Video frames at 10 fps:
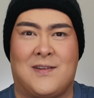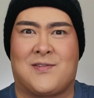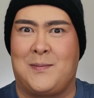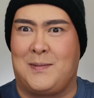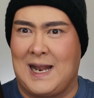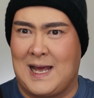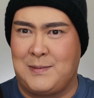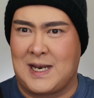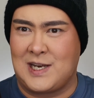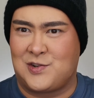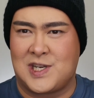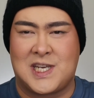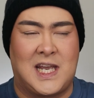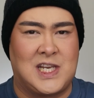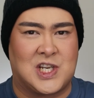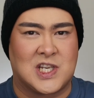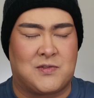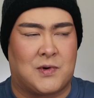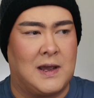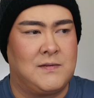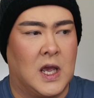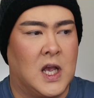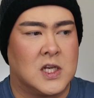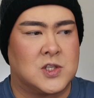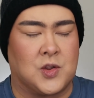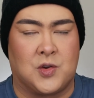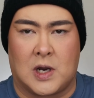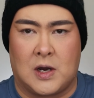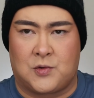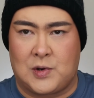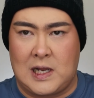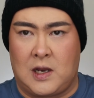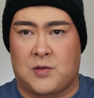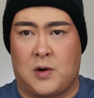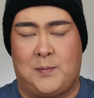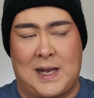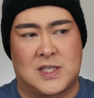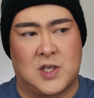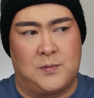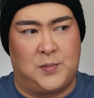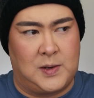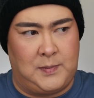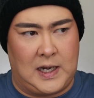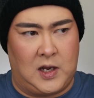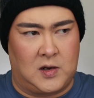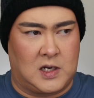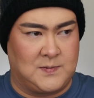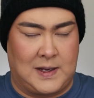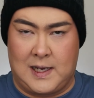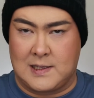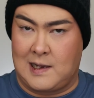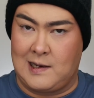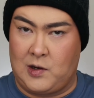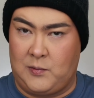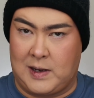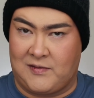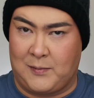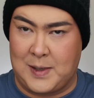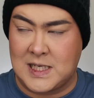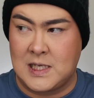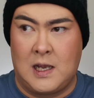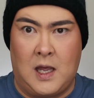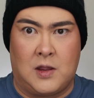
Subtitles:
from Glaminatrix. It just arrived, so I thought I would quickly throw a base on, put a beanie on because my hair's a little bit of a mess,